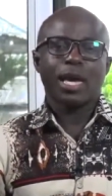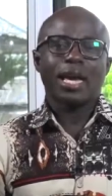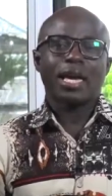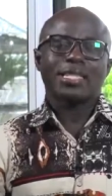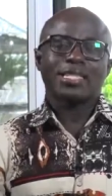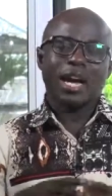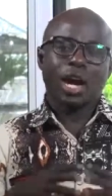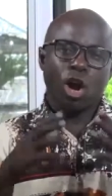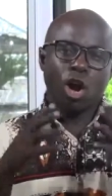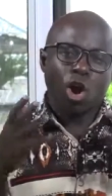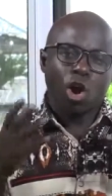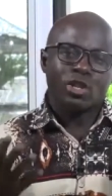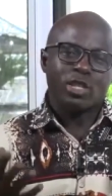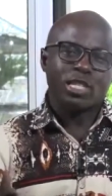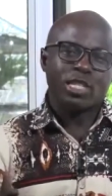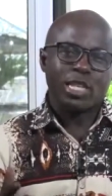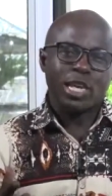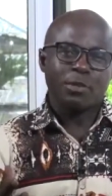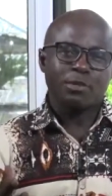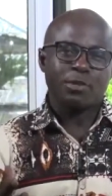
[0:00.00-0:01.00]
is a
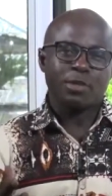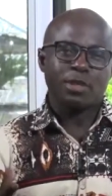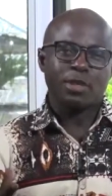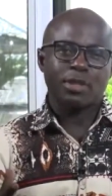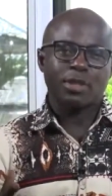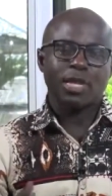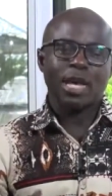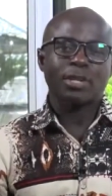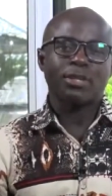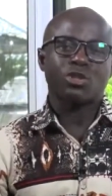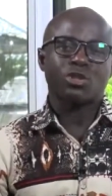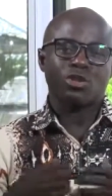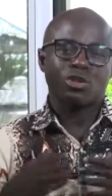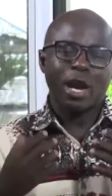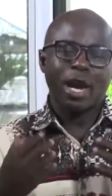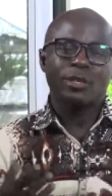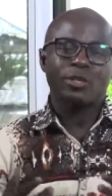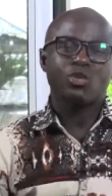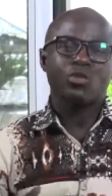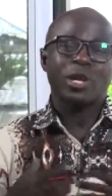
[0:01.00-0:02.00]
concept that
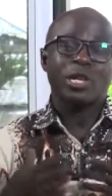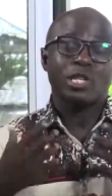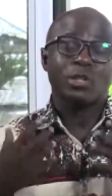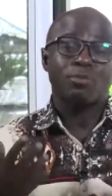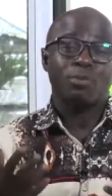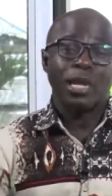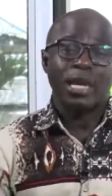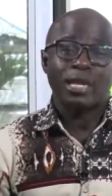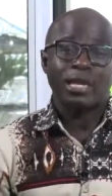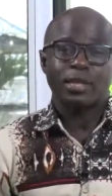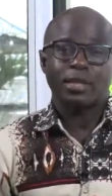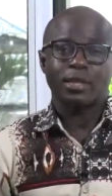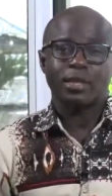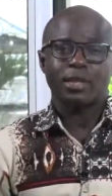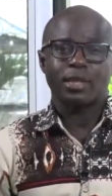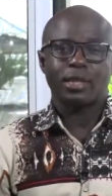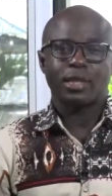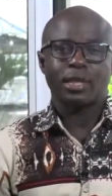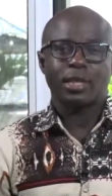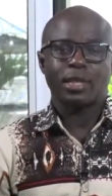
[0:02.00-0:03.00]
tries to explain
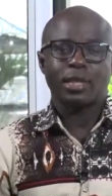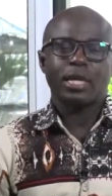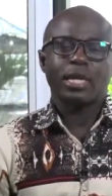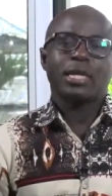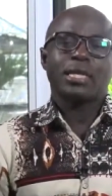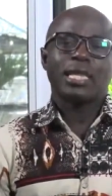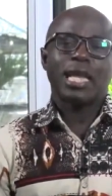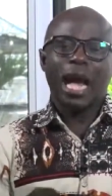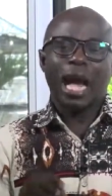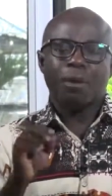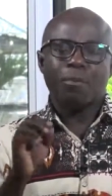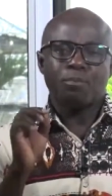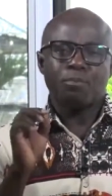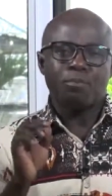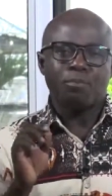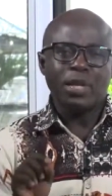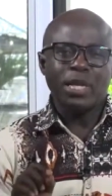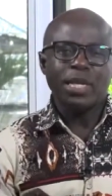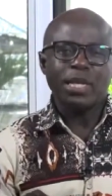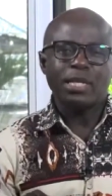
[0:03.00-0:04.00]
the
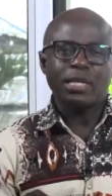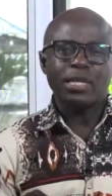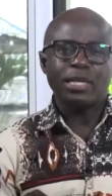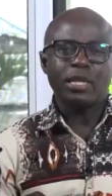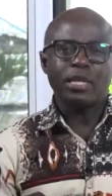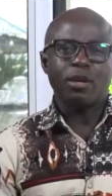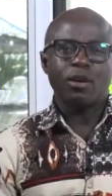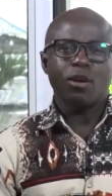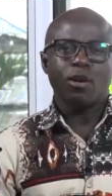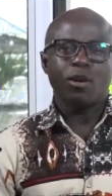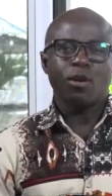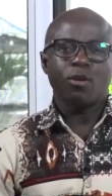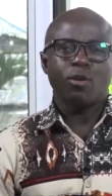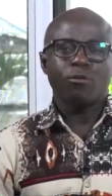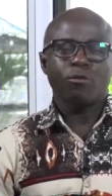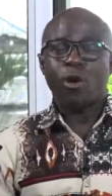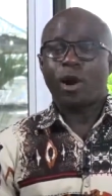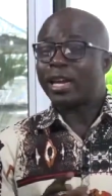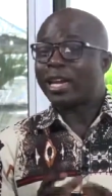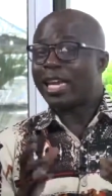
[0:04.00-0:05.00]
ability
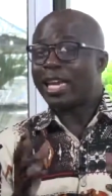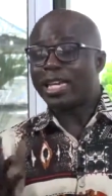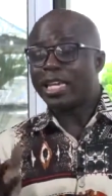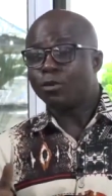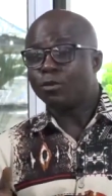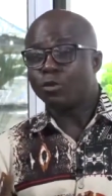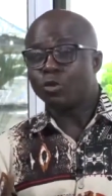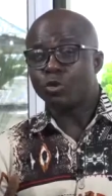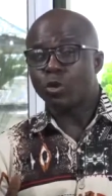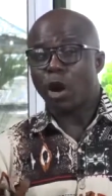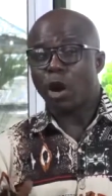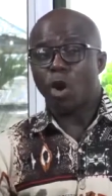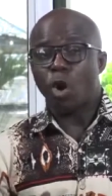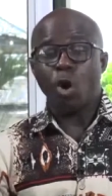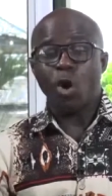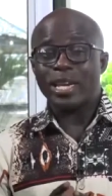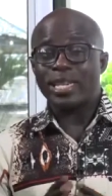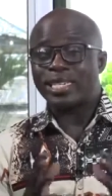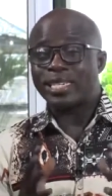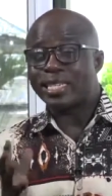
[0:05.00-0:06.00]
for an individual
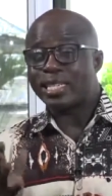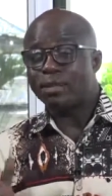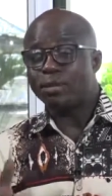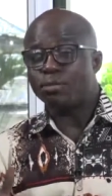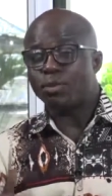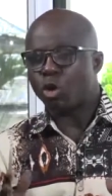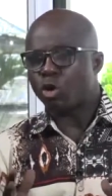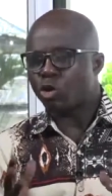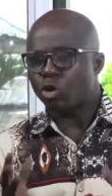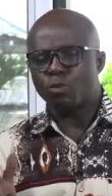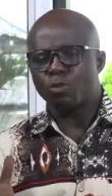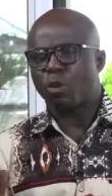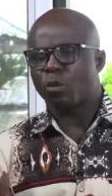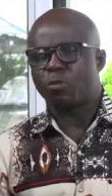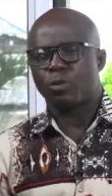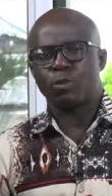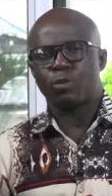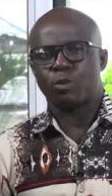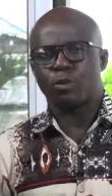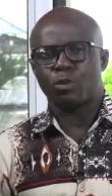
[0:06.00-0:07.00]
or a team or group
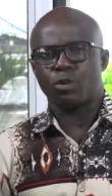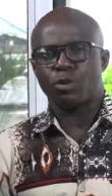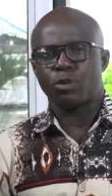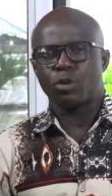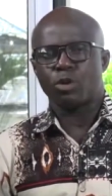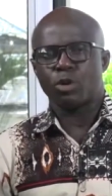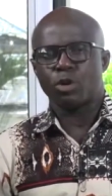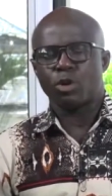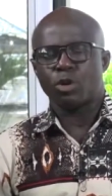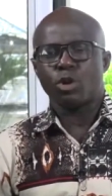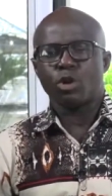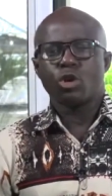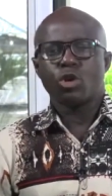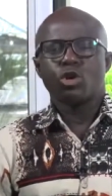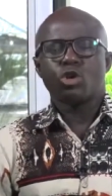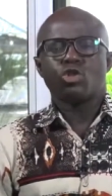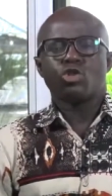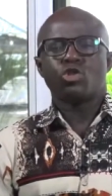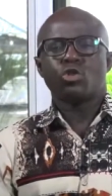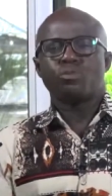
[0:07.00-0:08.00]
of people
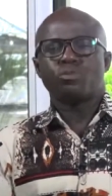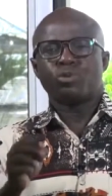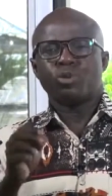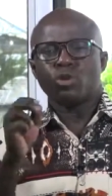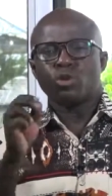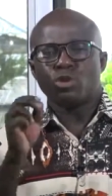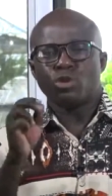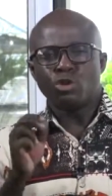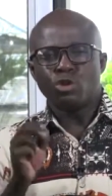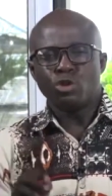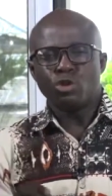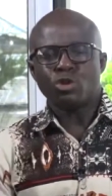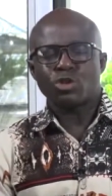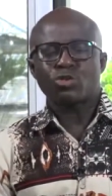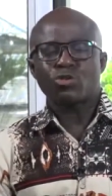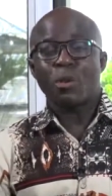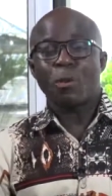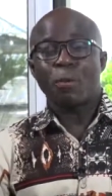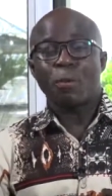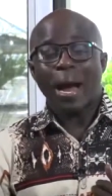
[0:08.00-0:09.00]
to
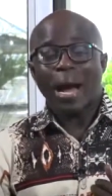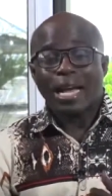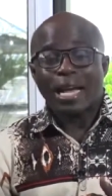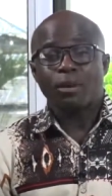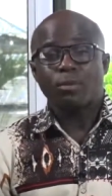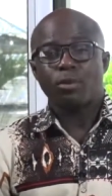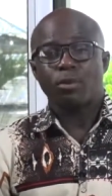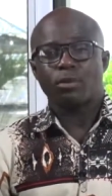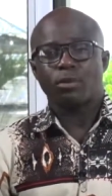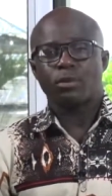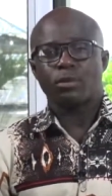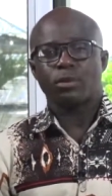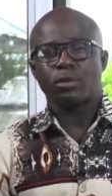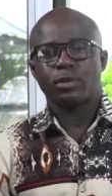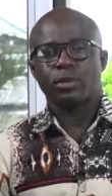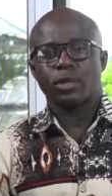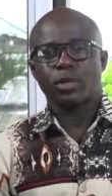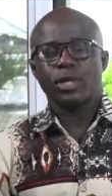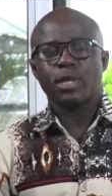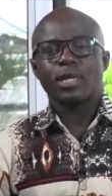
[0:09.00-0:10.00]
produce remarkable,
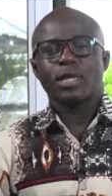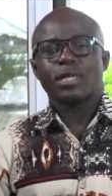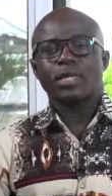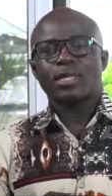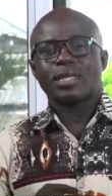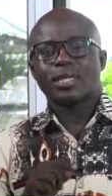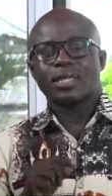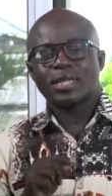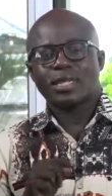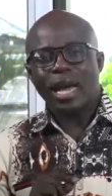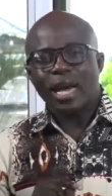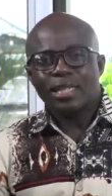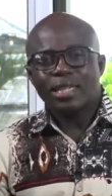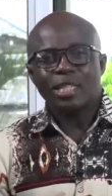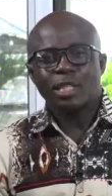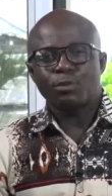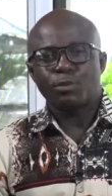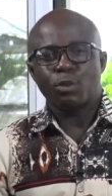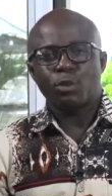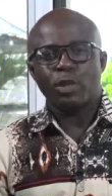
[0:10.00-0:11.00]

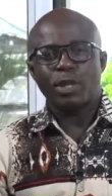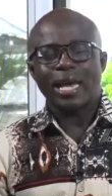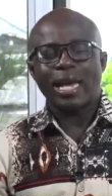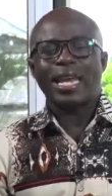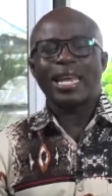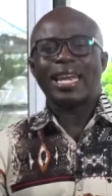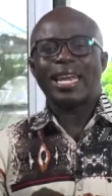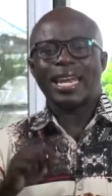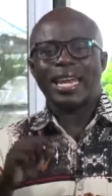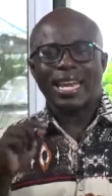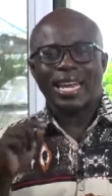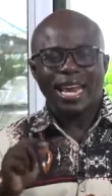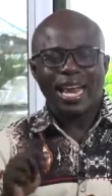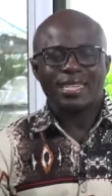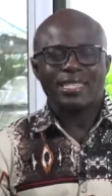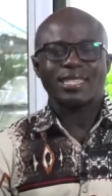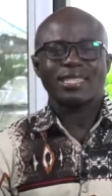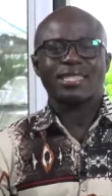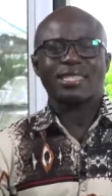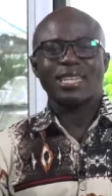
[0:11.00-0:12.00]
tangible, and
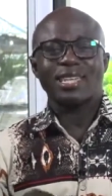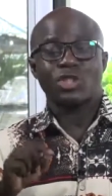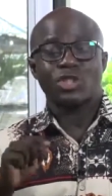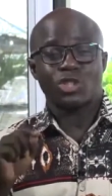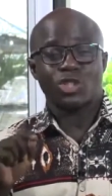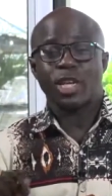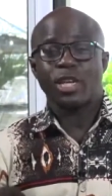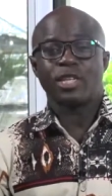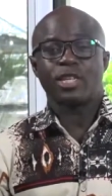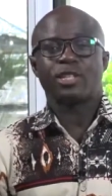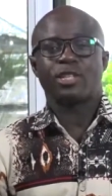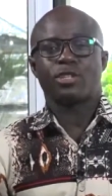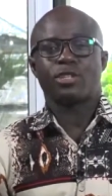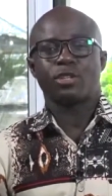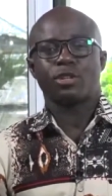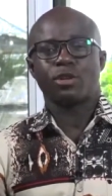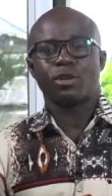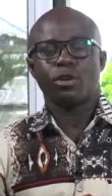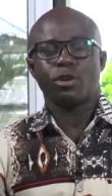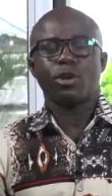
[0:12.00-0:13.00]
lasting changes
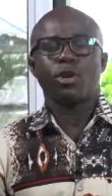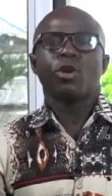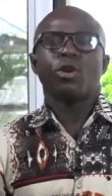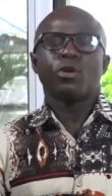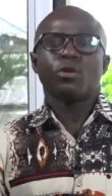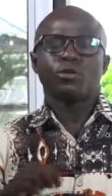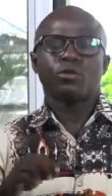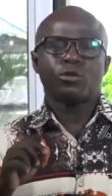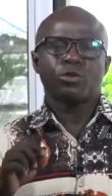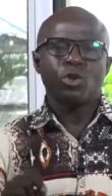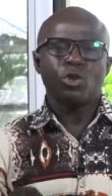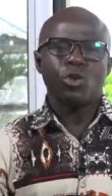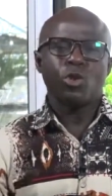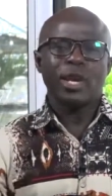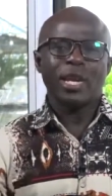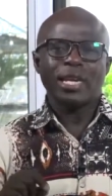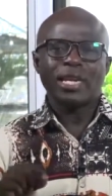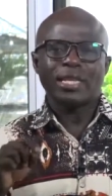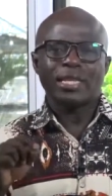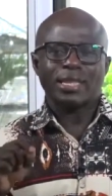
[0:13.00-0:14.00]

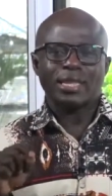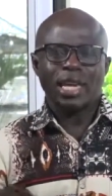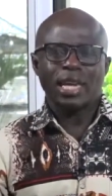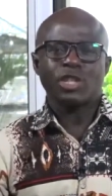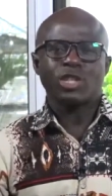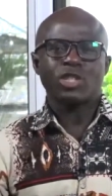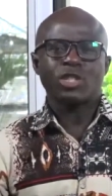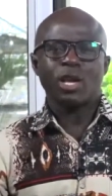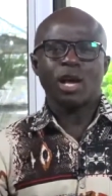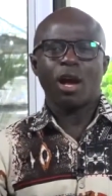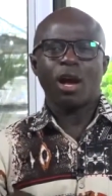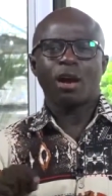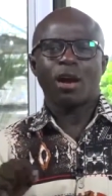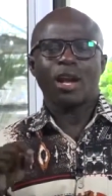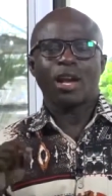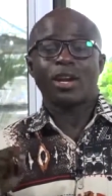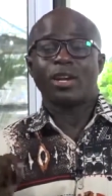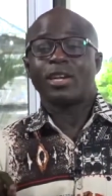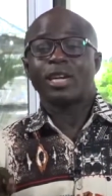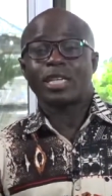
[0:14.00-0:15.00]
through intentional
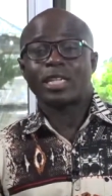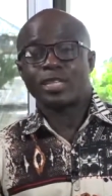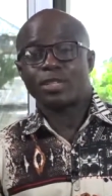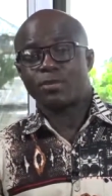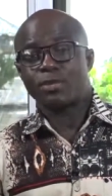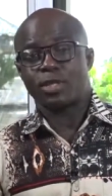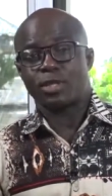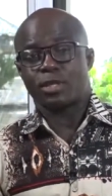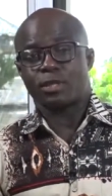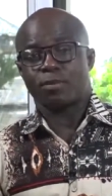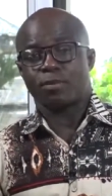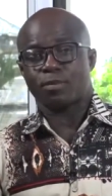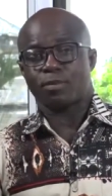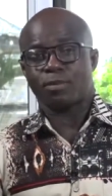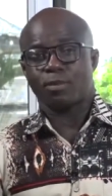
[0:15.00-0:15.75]
connectivity